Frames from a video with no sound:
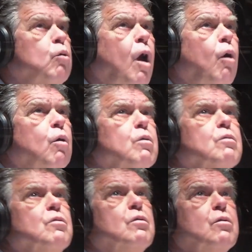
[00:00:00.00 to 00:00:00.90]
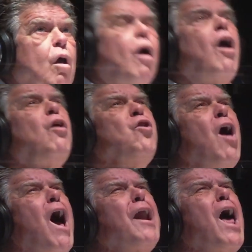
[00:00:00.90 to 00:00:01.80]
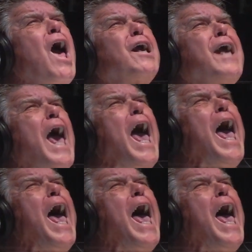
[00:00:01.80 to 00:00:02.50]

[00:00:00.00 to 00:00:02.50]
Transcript: Oh, no. Or not again!